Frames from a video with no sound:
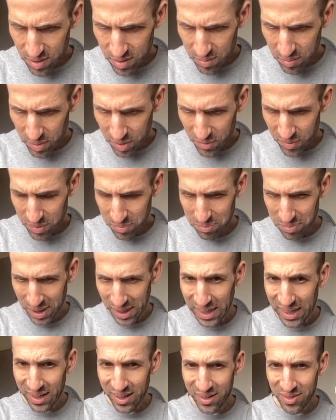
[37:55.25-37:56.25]
Mervyn
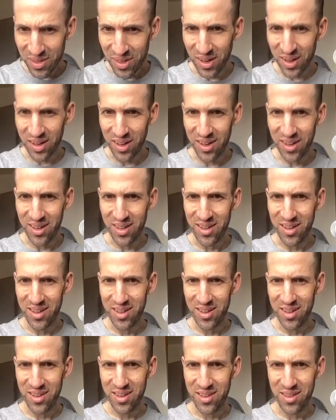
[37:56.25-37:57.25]
Peake, the
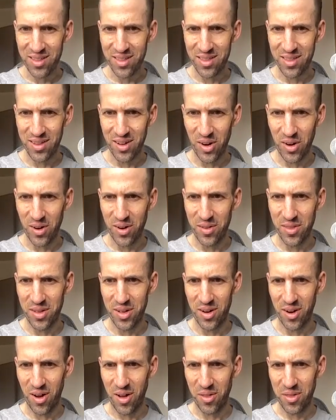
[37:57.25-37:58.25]
the the
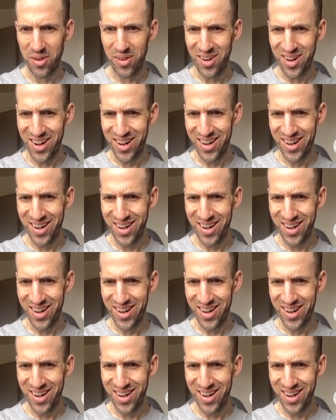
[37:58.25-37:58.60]
author.